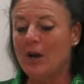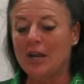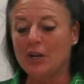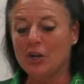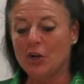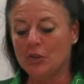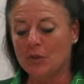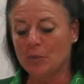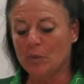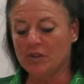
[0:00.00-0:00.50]

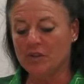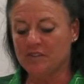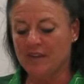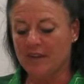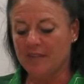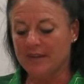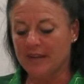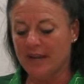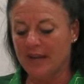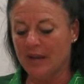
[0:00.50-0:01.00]
know there was the
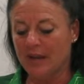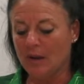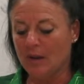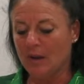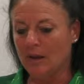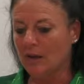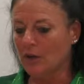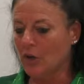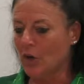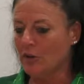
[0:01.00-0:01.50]
other day
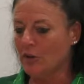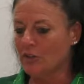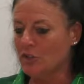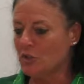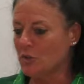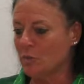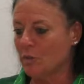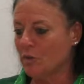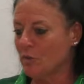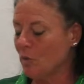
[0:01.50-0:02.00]
a
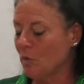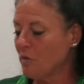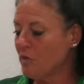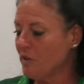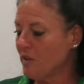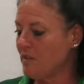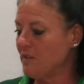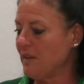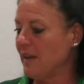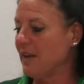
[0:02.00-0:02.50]
coach was also
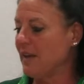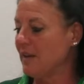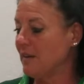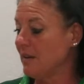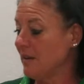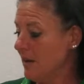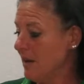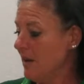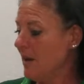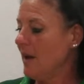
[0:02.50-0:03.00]
saying,
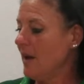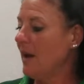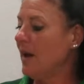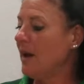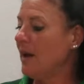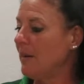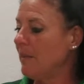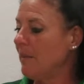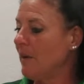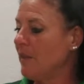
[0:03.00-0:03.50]

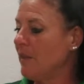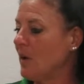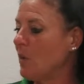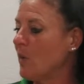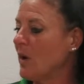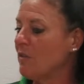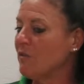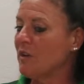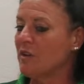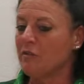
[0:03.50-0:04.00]
I think
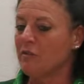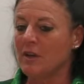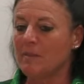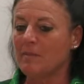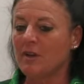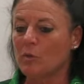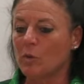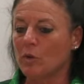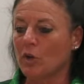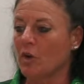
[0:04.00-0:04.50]
one of his
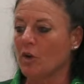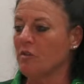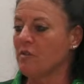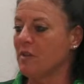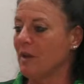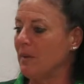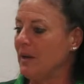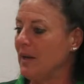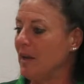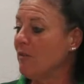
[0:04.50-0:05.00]
females will go
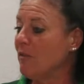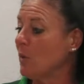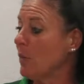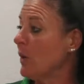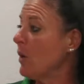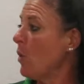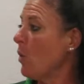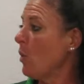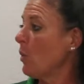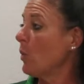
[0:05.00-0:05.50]
sub 11. We
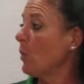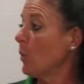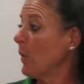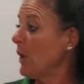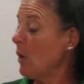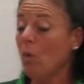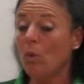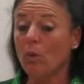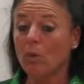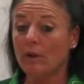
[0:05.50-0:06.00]

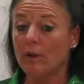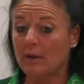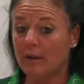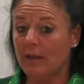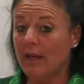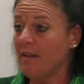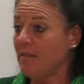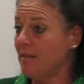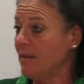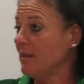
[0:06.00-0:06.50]
all
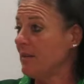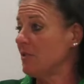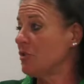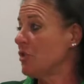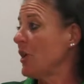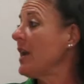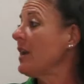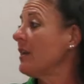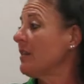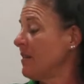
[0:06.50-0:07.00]
us that
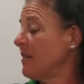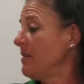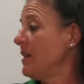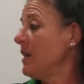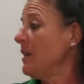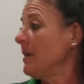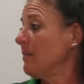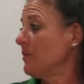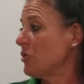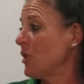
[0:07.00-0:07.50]
train and see
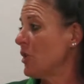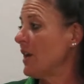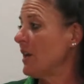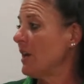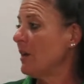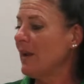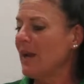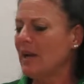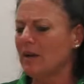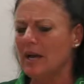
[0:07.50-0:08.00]
them
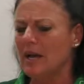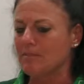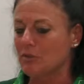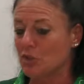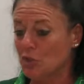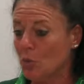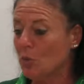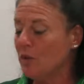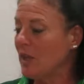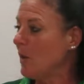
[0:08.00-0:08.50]
training, like I'm
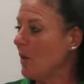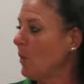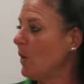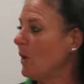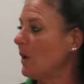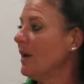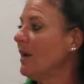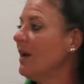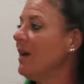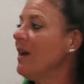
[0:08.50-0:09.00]
sure they
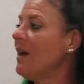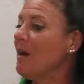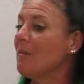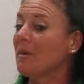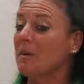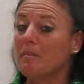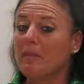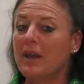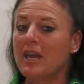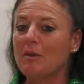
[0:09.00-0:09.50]
will,
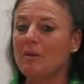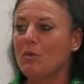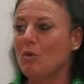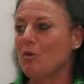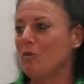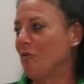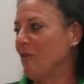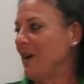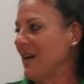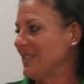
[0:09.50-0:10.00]
but make more
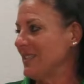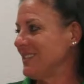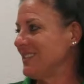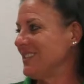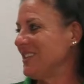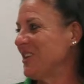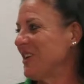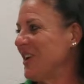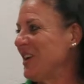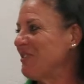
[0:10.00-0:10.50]
fuss.
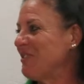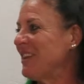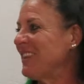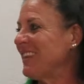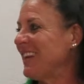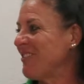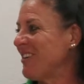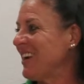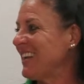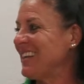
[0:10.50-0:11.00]

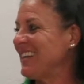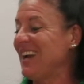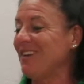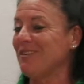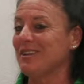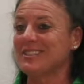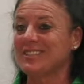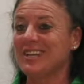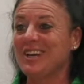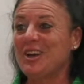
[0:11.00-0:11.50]
Everything right now
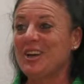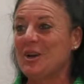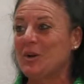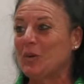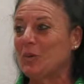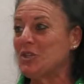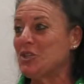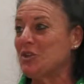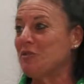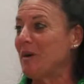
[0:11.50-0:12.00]
is
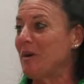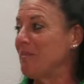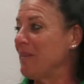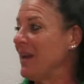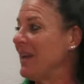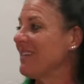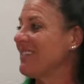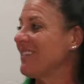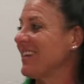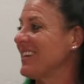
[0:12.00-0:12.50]
which of our
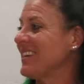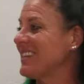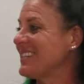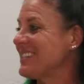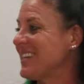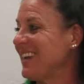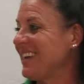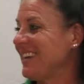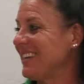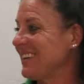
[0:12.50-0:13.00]
men is going to
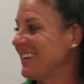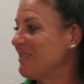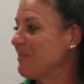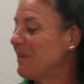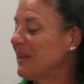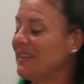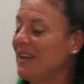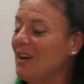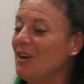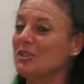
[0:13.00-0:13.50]
take it.
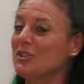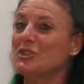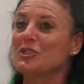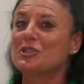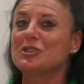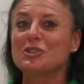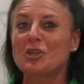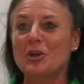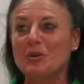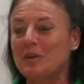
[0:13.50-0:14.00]
Like, there are
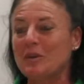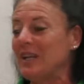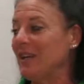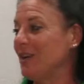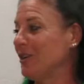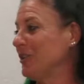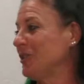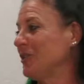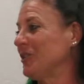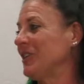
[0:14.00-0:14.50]
so many
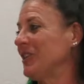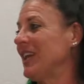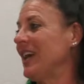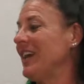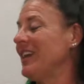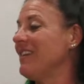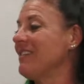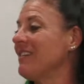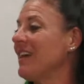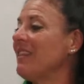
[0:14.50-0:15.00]
good
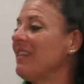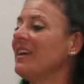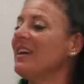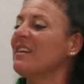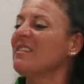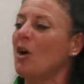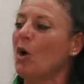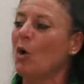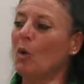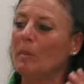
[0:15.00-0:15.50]
ladies. I think
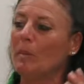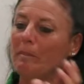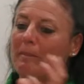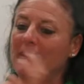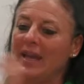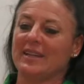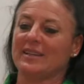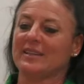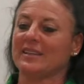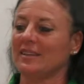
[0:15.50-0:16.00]
it's a whole
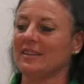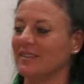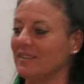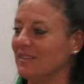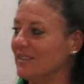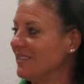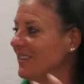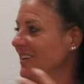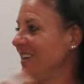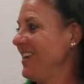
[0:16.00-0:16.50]

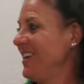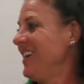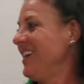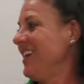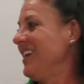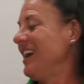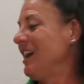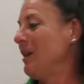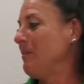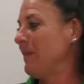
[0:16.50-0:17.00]
mental
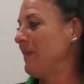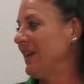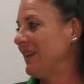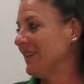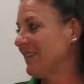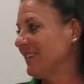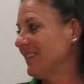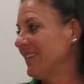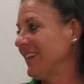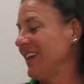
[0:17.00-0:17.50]

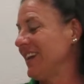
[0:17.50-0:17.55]
thing.